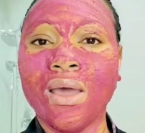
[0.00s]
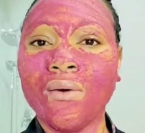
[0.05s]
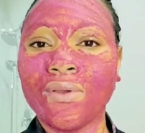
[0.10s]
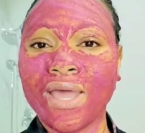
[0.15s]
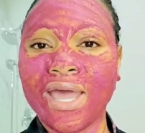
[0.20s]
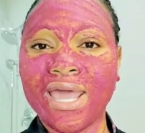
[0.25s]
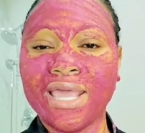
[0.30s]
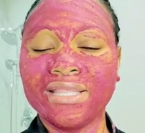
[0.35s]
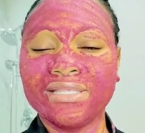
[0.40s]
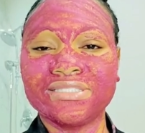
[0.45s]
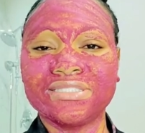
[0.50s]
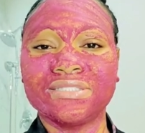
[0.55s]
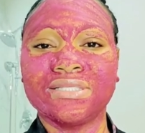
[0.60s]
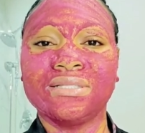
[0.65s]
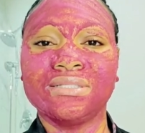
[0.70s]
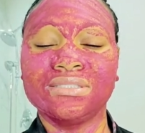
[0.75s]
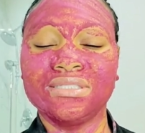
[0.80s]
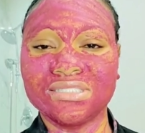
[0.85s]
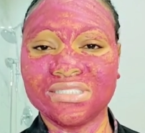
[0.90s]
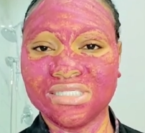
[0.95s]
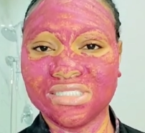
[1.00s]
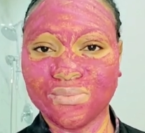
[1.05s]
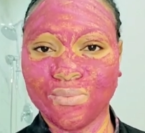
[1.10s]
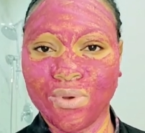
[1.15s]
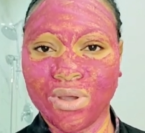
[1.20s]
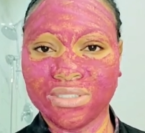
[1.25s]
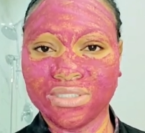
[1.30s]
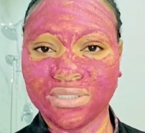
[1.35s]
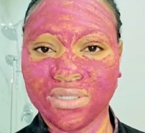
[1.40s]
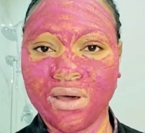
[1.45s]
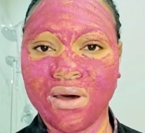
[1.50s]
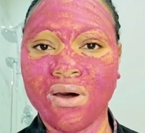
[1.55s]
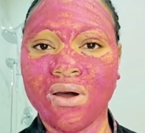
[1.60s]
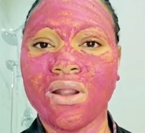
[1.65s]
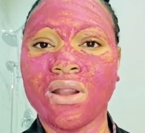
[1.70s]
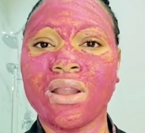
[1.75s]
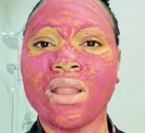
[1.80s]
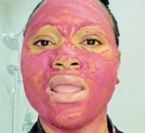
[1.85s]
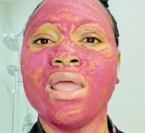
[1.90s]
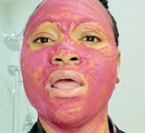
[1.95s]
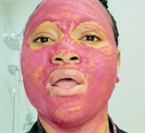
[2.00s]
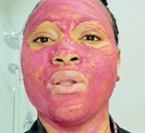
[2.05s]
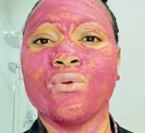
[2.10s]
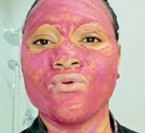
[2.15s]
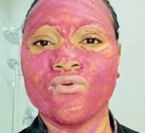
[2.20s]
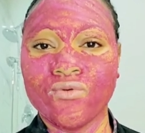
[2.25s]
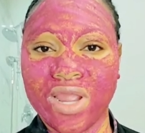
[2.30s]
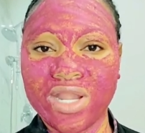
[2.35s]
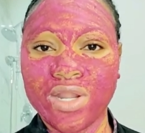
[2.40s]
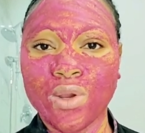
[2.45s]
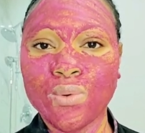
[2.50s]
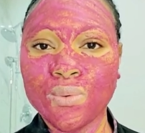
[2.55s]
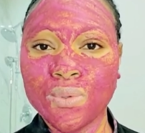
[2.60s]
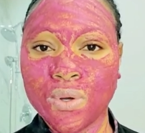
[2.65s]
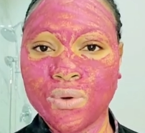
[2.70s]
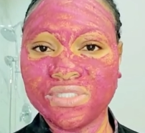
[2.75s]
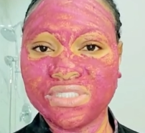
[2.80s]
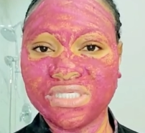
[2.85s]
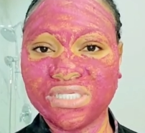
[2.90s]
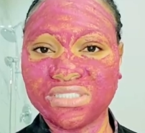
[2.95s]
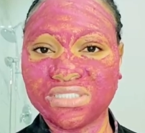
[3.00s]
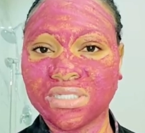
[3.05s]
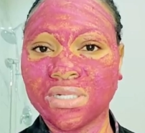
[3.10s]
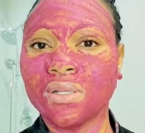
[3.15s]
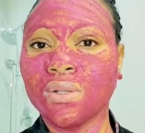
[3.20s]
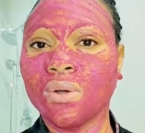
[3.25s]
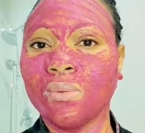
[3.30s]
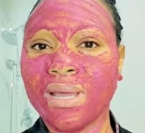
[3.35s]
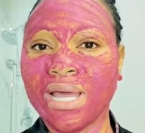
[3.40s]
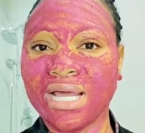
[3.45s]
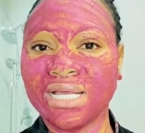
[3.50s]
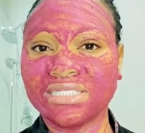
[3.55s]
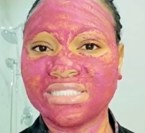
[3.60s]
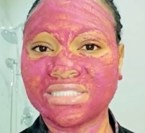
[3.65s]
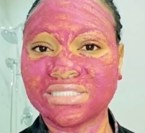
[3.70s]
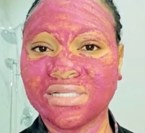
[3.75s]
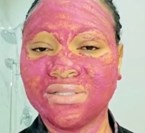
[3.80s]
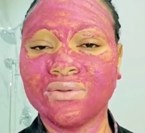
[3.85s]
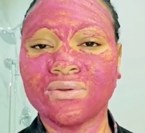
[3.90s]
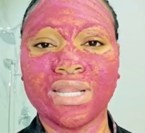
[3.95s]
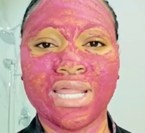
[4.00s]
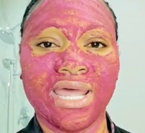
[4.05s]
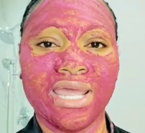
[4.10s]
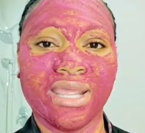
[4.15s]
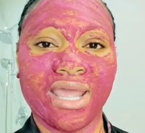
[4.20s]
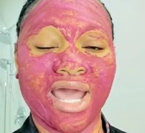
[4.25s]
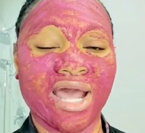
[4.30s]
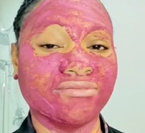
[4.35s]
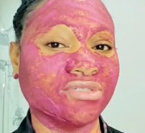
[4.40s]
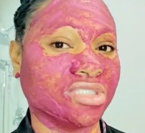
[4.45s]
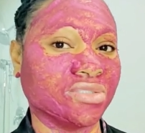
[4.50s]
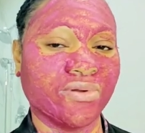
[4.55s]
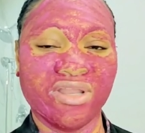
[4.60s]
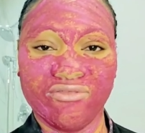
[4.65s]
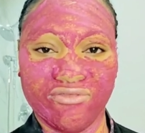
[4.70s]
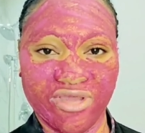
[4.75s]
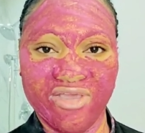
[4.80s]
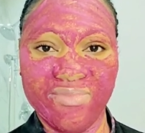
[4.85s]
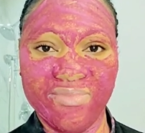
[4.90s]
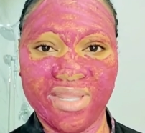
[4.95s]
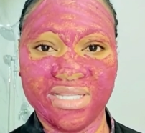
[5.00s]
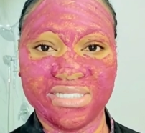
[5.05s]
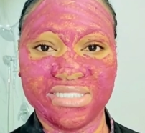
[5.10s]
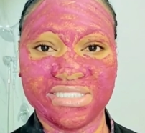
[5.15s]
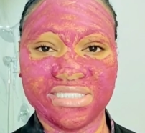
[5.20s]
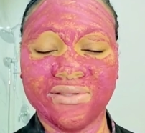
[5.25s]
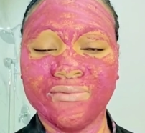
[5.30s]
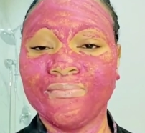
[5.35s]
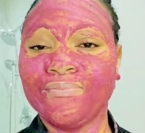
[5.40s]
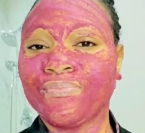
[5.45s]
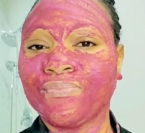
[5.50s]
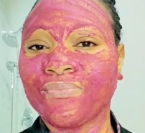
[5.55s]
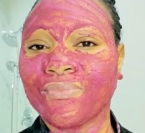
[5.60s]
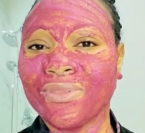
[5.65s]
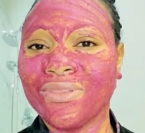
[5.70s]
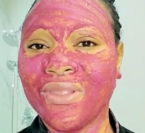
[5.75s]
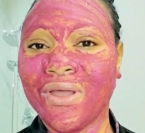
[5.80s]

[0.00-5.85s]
Well guys, this is what our red roses glow mask look like after 25 minutes.